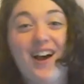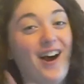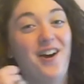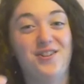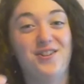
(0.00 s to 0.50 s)

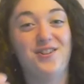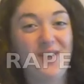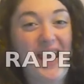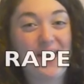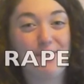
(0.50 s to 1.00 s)
on to
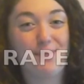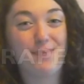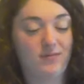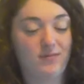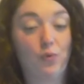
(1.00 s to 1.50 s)
rape.
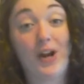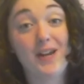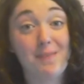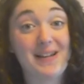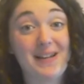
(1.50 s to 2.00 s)

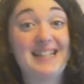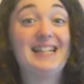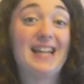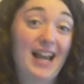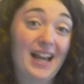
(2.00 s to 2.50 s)
Rape is the
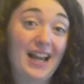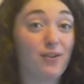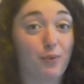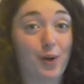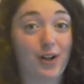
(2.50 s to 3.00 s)

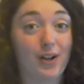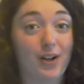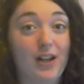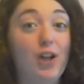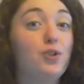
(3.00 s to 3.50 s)
negative word.
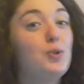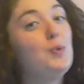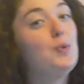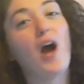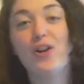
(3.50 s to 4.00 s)
Do
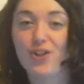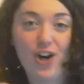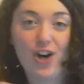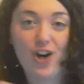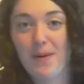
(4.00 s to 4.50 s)
not
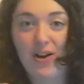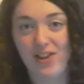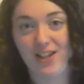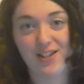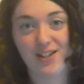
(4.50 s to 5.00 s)
talk about
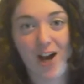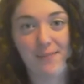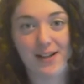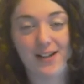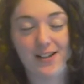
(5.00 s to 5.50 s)
these
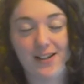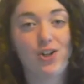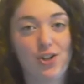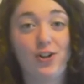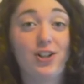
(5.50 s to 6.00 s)
topics
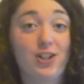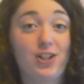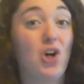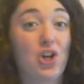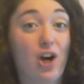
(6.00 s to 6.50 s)
during a
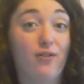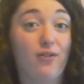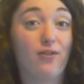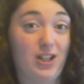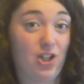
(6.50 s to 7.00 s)
small
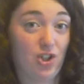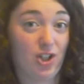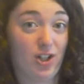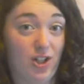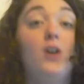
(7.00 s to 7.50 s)

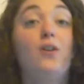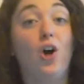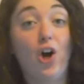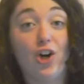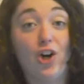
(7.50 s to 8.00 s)
conversation.
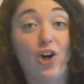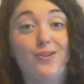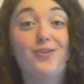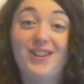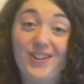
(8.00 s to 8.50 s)
R,
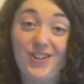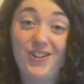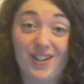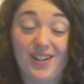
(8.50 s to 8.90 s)
religion.